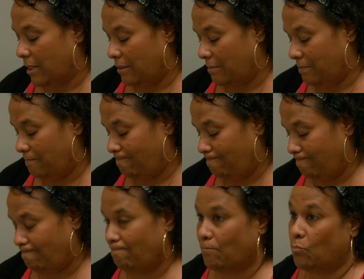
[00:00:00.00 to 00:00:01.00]
and
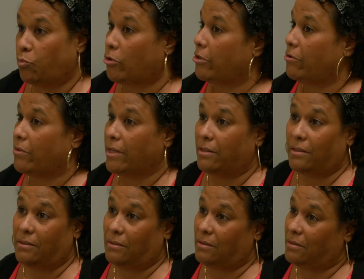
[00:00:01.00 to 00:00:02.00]
brought her
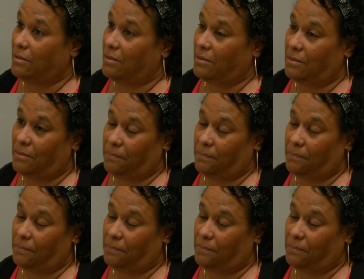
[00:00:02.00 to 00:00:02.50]
in. You've had her